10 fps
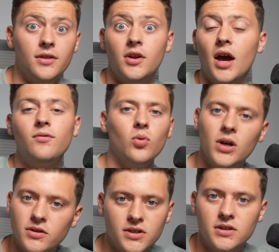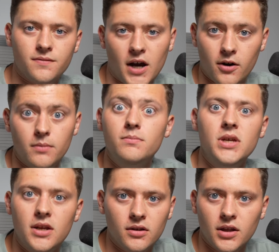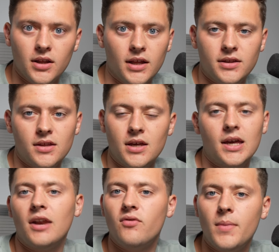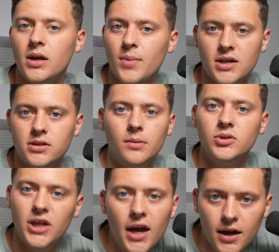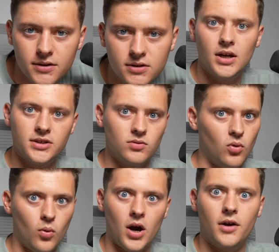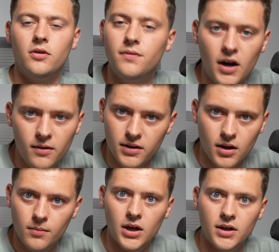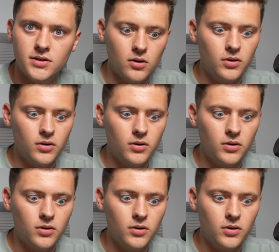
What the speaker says: And then everyone else gets fired immediately. Like they can't even make it past a couple days. And I said, well, why are you firing them? And he said,